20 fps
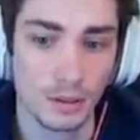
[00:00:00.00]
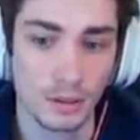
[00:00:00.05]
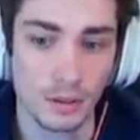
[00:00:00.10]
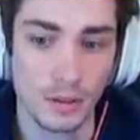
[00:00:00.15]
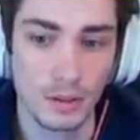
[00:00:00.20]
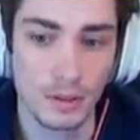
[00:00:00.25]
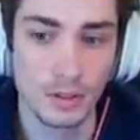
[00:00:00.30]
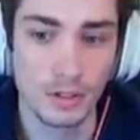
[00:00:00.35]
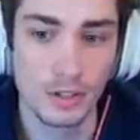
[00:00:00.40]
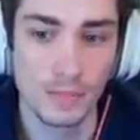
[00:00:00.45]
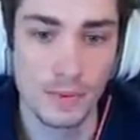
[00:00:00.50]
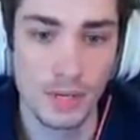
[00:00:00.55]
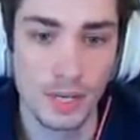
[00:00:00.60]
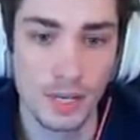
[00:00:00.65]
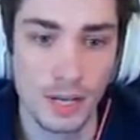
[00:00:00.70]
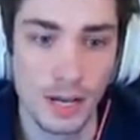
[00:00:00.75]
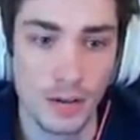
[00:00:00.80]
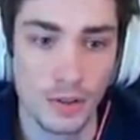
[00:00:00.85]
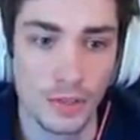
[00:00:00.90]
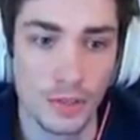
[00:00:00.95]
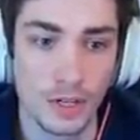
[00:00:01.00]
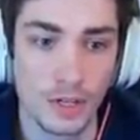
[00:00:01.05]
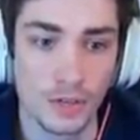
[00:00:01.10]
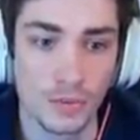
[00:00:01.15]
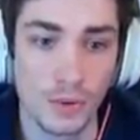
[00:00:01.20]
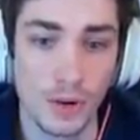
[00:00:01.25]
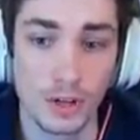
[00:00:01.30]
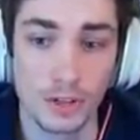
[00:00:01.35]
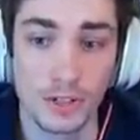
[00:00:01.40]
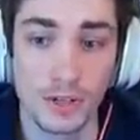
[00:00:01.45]
looks to be healthy
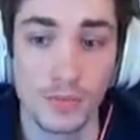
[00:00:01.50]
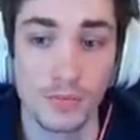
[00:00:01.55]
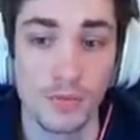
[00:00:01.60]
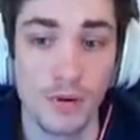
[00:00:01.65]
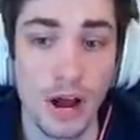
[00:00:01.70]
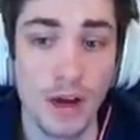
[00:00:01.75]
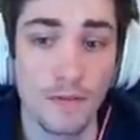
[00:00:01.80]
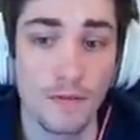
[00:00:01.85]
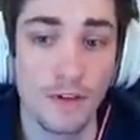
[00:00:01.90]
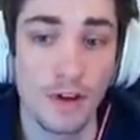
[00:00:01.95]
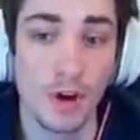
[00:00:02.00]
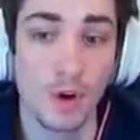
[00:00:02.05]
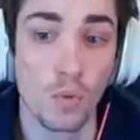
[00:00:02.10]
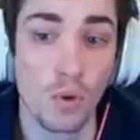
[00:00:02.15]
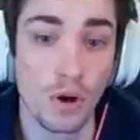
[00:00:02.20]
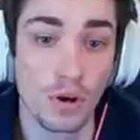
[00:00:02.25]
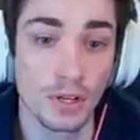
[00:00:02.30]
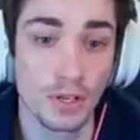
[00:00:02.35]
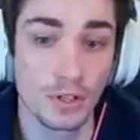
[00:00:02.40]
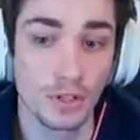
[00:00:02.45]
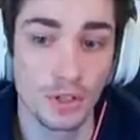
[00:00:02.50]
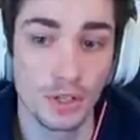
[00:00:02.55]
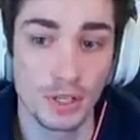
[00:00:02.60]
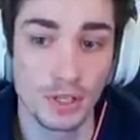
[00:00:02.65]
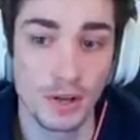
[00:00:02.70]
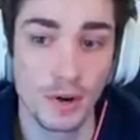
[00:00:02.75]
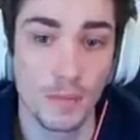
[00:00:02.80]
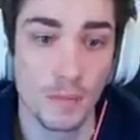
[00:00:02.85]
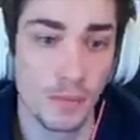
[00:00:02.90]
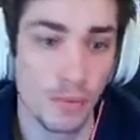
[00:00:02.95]
as well, except Raphael
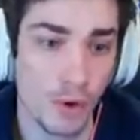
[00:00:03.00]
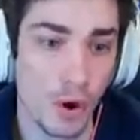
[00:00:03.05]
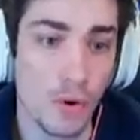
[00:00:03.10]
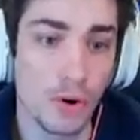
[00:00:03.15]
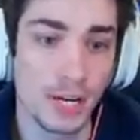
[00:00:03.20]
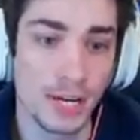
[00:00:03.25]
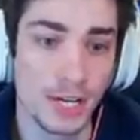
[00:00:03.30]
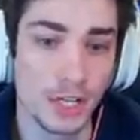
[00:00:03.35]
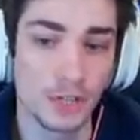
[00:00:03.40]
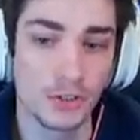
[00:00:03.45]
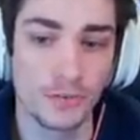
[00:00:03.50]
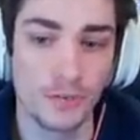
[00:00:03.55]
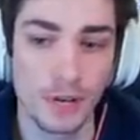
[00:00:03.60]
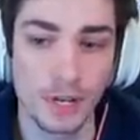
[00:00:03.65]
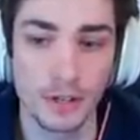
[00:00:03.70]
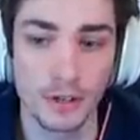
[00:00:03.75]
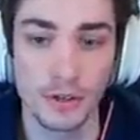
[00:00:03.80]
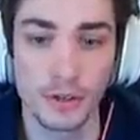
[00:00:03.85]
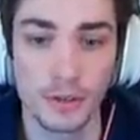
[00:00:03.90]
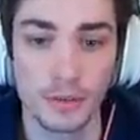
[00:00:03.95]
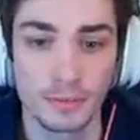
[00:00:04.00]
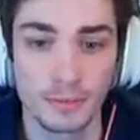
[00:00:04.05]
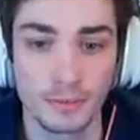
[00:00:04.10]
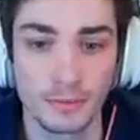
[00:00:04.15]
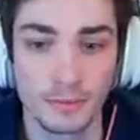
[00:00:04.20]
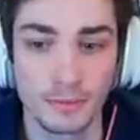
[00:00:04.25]
Wilkinson broke his finger.